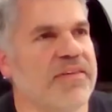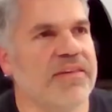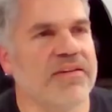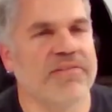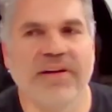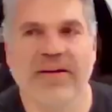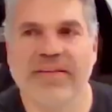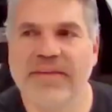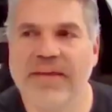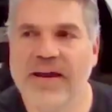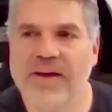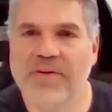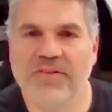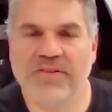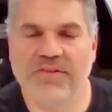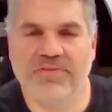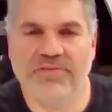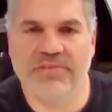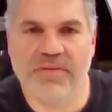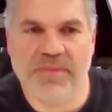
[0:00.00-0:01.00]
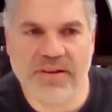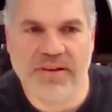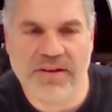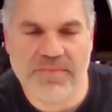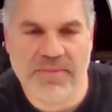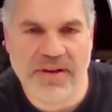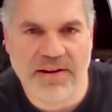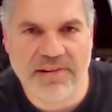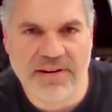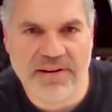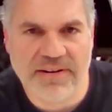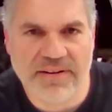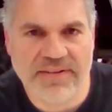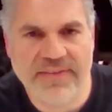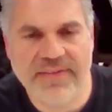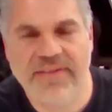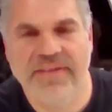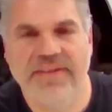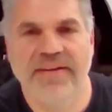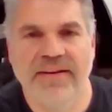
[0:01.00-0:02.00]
it right now is from a Camaro.